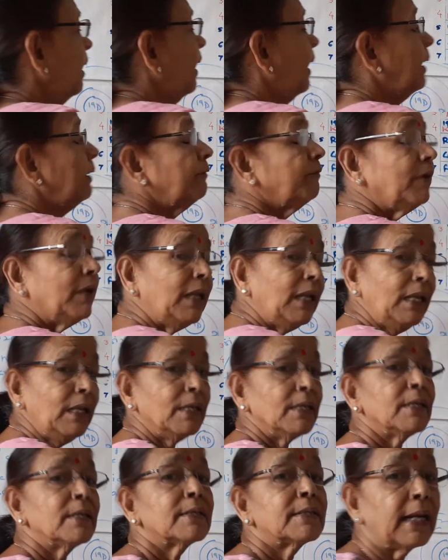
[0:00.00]
and will
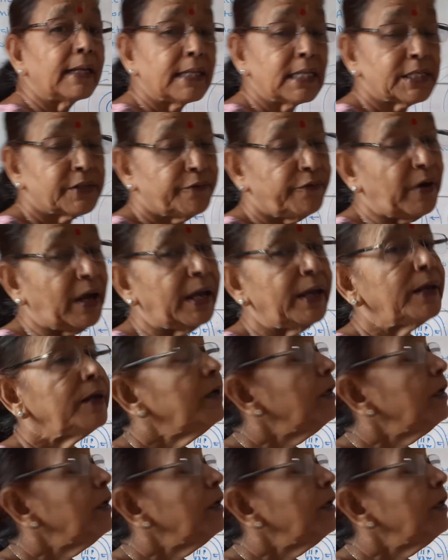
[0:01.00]
satisfy.